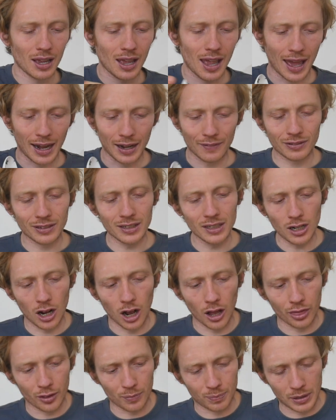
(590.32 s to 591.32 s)
And I've seen
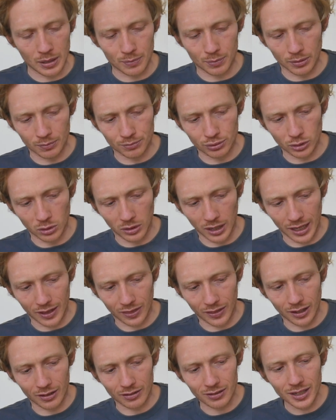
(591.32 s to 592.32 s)
other people brew like
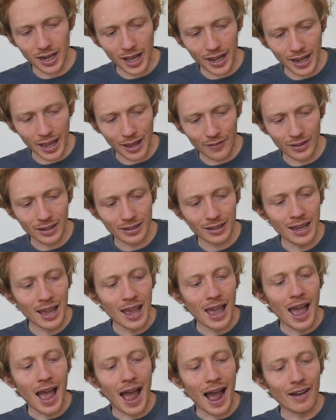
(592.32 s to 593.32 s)
this.
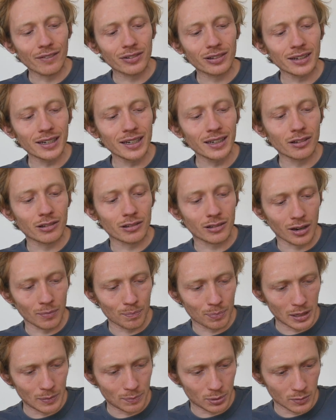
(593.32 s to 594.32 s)
I've seen some
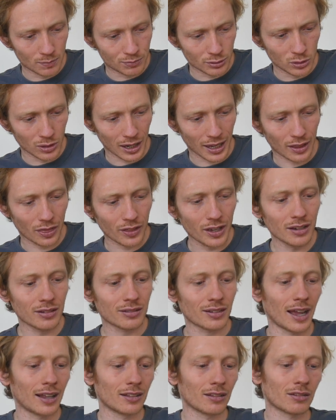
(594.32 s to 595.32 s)
people brew like
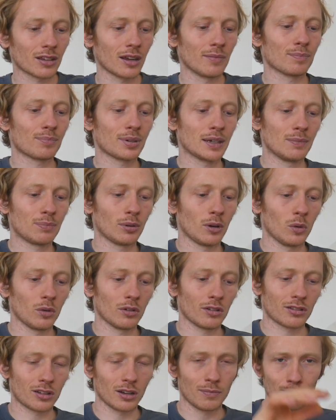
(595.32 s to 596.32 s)
this, and some people
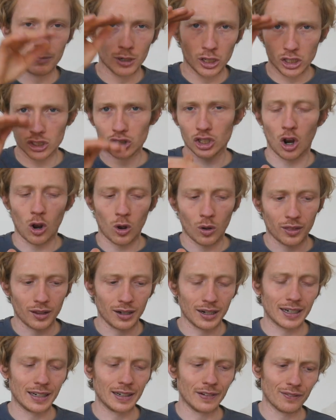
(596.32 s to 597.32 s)
submerge all the
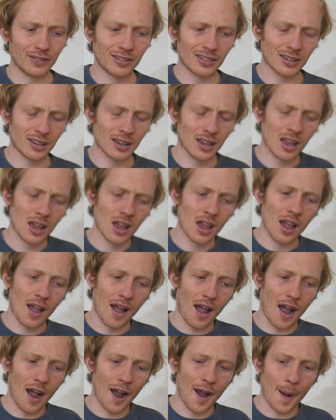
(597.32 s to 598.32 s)
leaves.
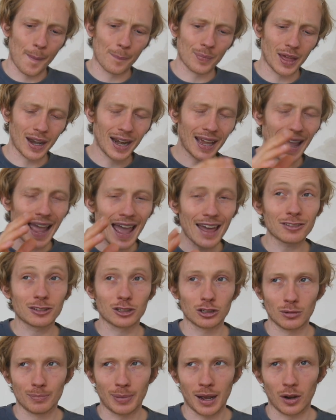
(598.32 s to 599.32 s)
And I asked
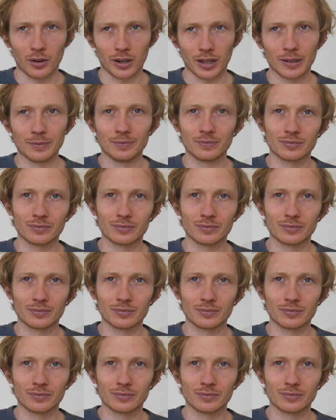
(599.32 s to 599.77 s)
her about it.